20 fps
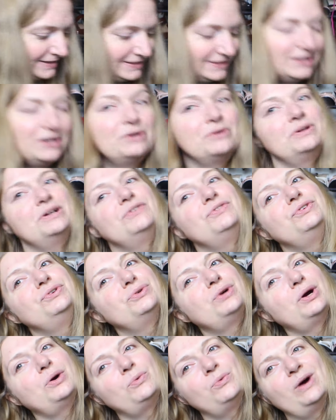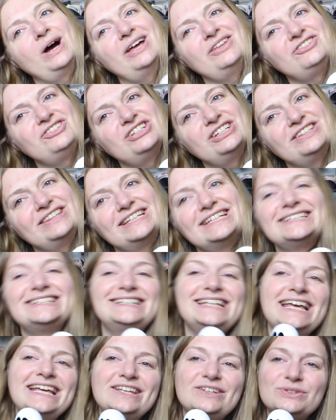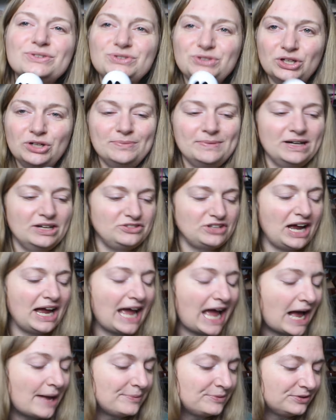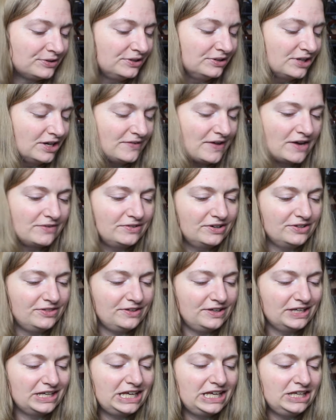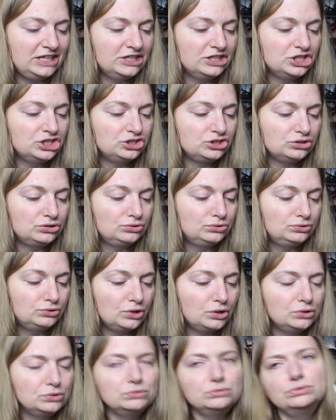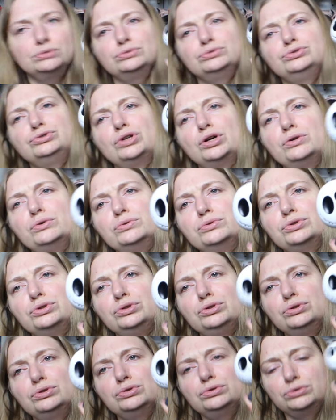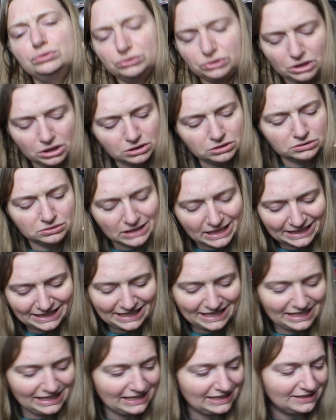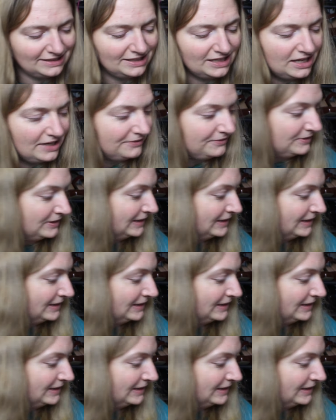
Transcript: So if you are watching this, thank you so much. I absolutely love everything. He is so, so cute. Oh, I can't get enough.